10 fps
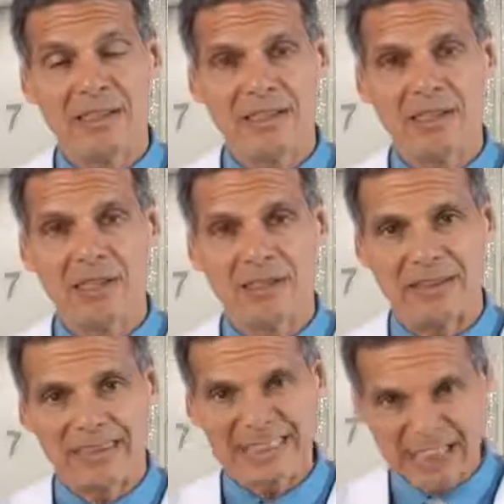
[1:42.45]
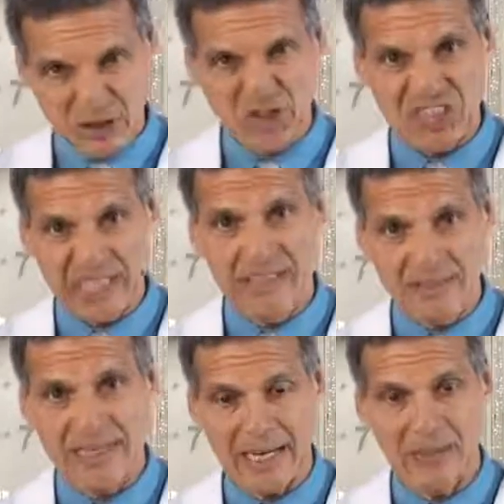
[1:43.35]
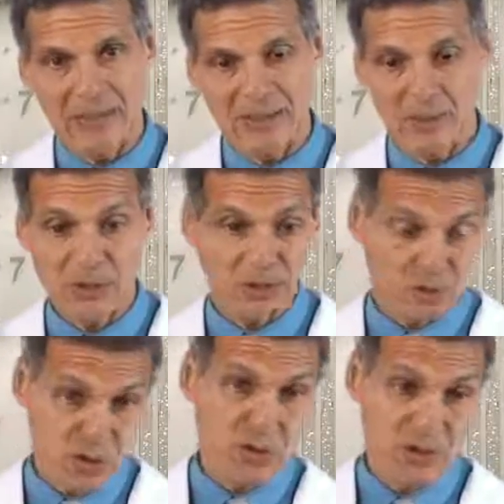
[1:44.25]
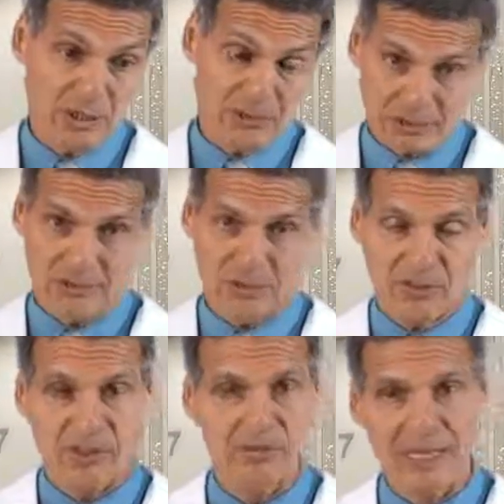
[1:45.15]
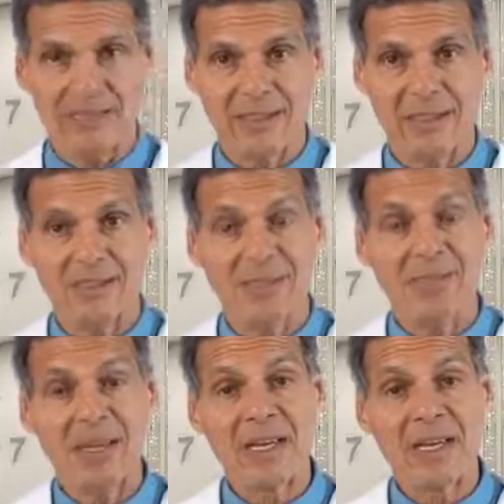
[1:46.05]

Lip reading: These are called DGL tablets, and when you chew them using the right dose,